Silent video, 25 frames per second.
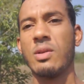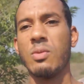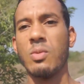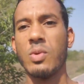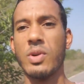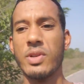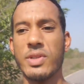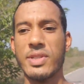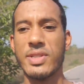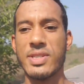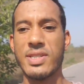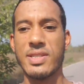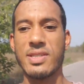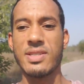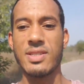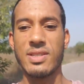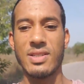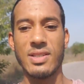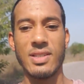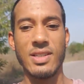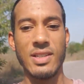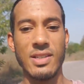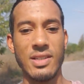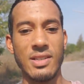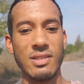was
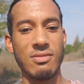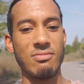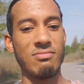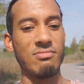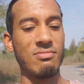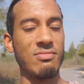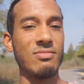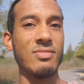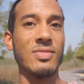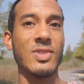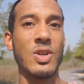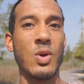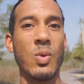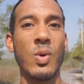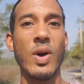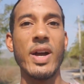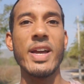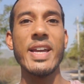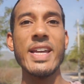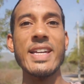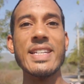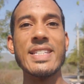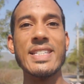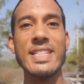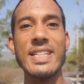
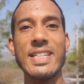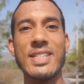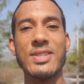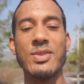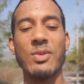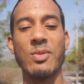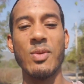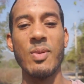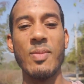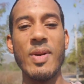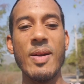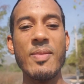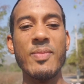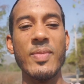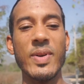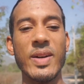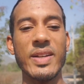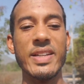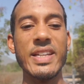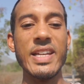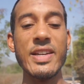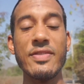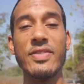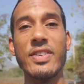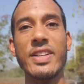quite easy to remember
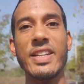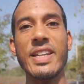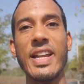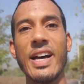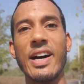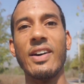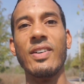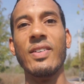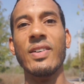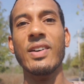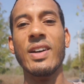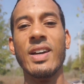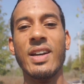even now.